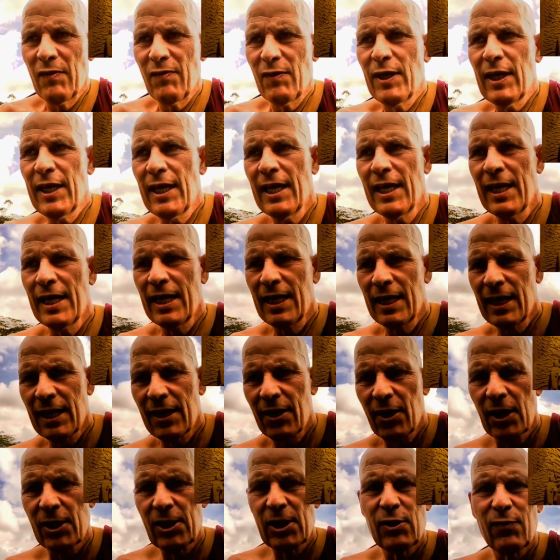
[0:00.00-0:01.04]
May we
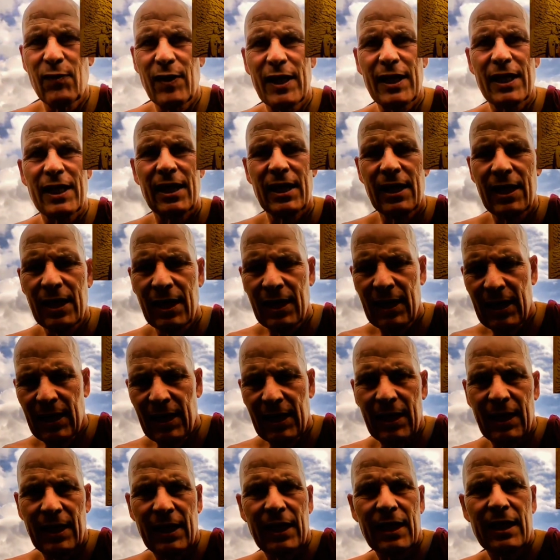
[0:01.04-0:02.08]
cultivate
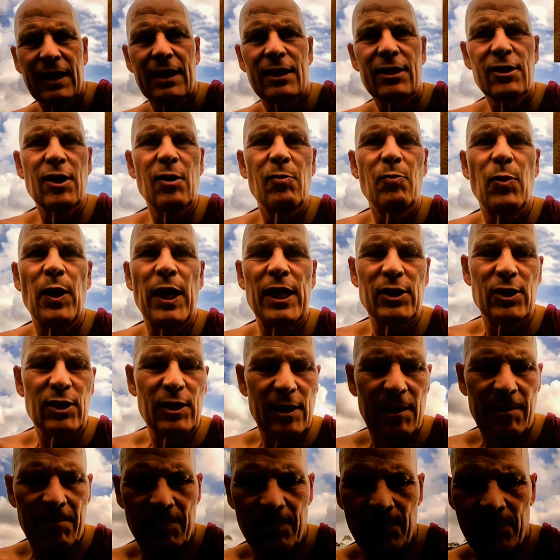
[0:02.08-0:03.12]
this
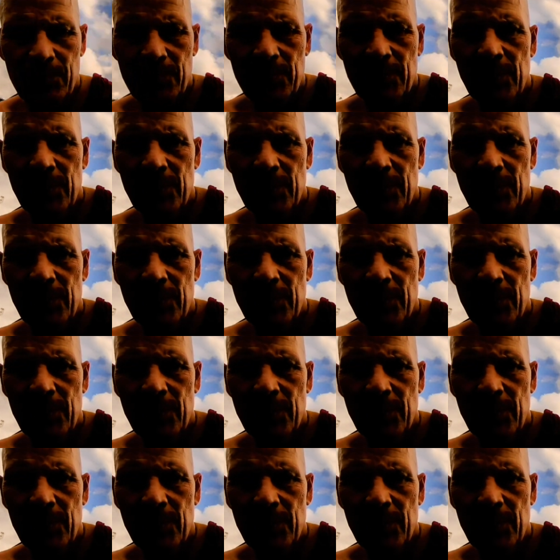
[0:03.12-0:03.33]
compassion.